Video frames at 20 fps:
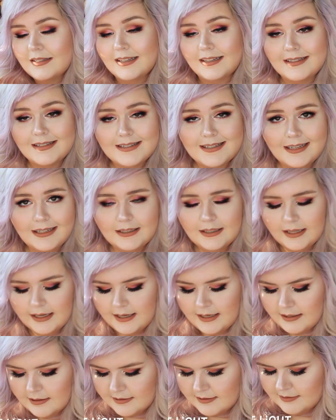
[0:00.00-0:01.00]
Sunset
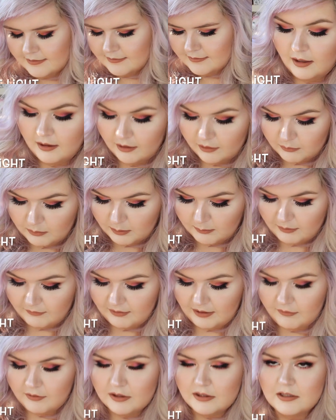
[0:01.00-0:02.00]
Light. Another one of my
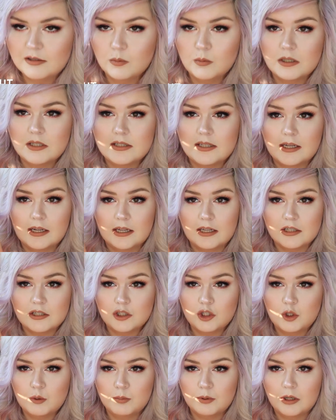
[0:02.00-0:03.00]
favorites. This one is like a
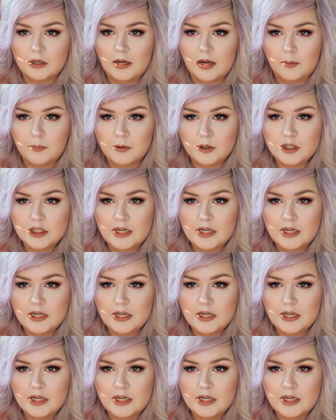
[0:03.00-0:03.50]
super copper